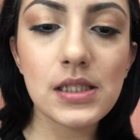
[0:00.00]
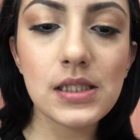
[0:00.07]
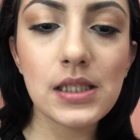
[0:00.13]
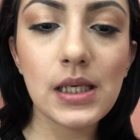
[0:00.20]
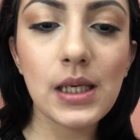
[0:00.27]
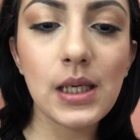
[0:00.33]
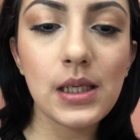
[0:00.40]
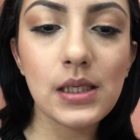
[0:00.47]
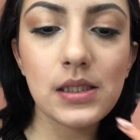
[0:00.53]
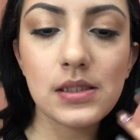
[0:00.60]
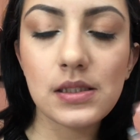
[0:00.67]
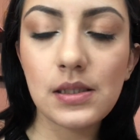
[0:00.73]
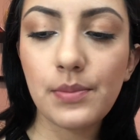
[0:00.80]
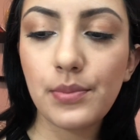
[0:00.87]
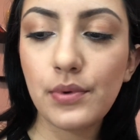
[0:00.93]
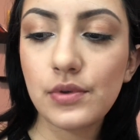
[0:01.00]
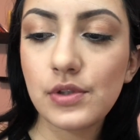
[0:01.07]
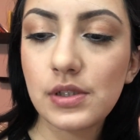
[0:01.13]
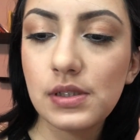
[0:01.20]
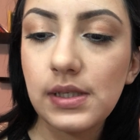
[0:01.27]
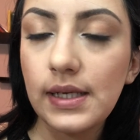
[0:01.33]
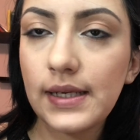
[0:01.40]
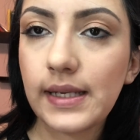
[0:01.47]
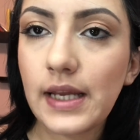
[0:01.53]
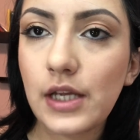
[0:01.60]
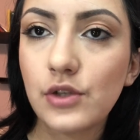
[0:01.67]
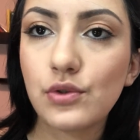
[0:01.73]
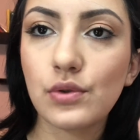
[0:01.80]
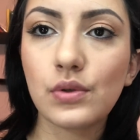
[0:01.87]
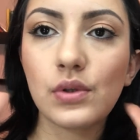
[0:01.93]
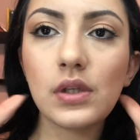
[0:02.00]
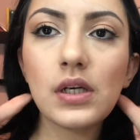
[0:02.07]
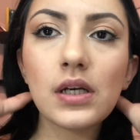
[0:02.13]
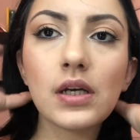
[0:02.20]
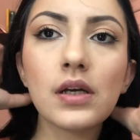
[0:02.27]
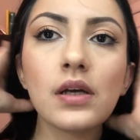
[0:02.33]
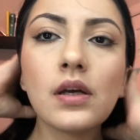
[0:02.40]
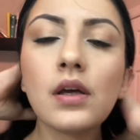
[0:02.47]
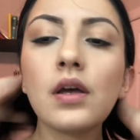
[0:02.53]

is like a simple, just like natural look,